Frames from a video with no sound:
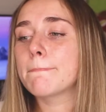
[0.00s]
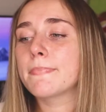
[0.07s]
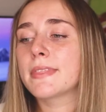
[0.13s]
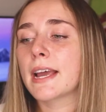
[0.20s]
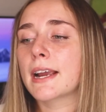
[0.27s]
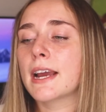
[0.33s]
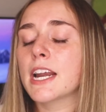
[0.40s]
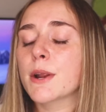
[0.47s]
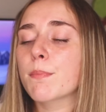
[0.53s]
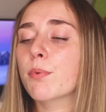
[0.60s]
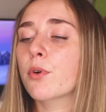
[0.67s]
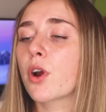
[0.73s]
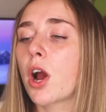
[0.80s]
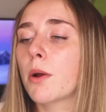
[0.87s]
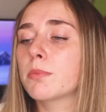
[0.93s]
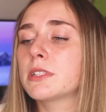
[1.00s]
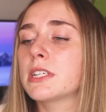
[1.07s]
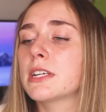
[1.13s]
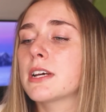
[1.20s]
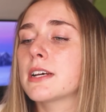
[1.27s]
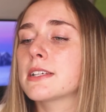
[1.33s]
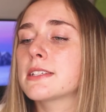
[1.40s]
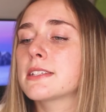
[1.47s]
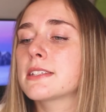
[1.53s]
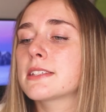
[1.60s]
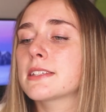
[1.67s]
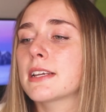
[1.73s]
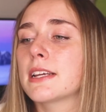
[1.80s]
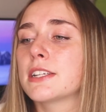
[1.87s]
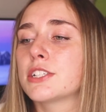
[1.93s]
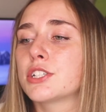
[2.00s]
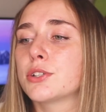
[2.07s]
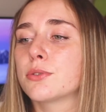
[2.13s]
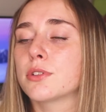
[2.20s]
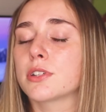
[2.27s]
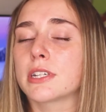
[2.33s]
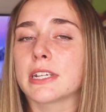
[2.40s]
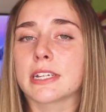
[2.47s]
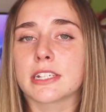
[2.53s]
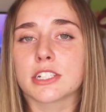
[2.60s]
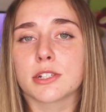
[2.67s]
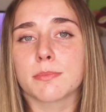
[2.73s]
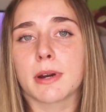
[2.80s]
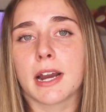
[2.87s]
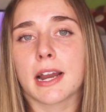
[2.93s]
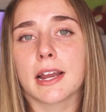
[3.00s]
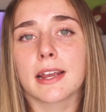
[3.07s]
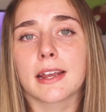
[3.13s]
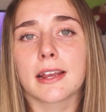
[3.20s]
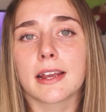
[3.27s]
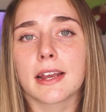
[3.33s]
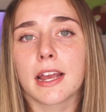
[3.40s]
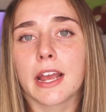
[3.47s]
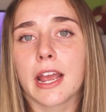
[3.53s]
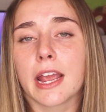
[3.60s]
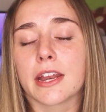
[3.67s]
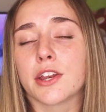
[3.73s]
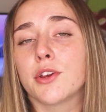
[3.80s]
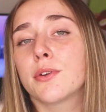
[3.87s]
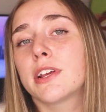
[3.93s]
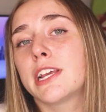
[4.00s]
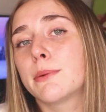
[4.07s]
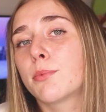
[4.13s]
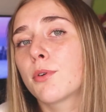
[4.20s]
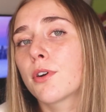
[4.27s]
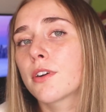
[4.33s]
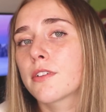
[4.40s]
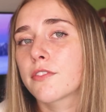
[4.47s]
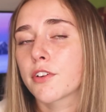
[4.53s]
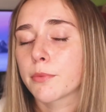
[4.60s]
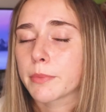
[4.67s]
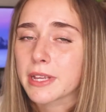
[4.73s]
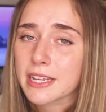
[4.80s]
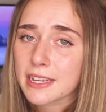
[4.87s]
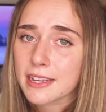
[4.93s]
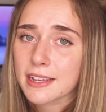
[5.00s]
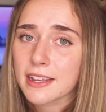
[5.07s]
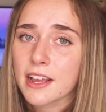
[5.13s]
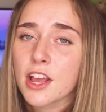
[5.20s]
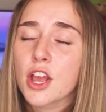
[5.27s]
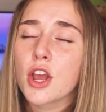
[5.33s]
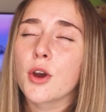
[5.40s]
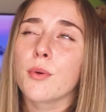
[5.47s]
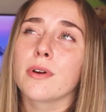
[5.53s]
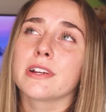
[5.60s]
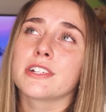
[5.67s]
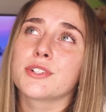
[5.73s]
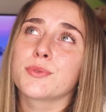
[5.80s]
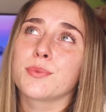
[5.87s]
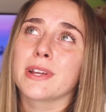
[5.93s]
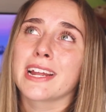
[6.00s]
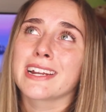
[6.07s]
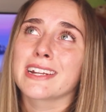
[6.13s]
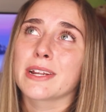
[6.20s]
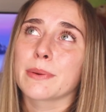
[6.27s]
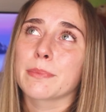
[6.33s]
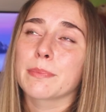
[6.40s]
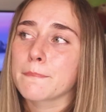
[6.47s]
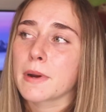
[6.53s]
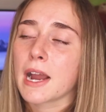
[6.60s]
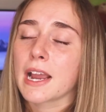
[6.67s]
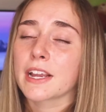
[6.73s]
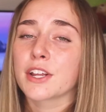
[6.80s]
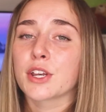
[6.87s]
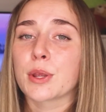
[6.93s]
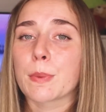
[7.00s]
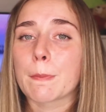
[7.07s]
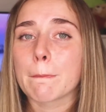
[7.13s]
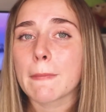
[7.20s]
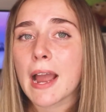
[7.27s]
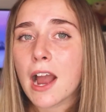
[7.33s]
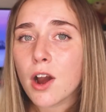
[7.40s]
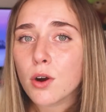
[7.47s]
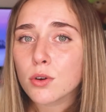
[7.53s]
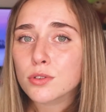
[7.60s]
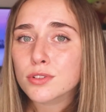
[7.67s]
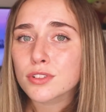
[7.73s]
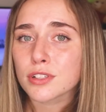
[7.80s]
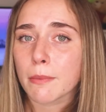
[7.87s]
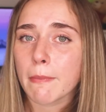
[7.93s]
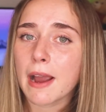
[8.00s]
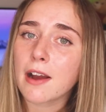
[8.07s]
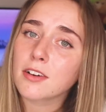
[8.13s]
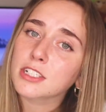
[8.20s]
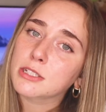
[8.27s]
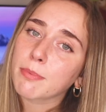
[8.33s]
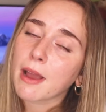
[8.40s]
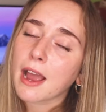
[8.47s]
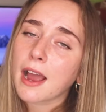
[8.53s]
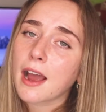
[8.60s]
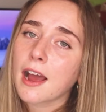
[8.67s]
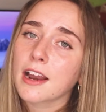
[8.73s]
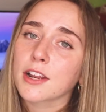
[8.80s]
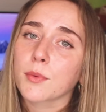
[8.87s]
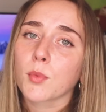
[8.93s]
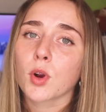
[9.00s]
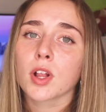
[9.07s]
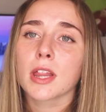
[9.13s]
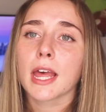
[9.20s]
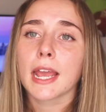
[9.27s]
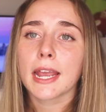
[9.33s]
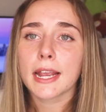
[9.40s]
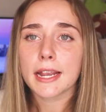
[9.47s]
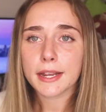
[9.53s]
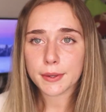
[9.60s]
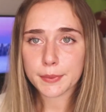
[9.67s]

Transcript: that kind of prompted us into looking into buying a new keyboard for me, which we ended up buying a new mouse, a mouse pad, and we're like,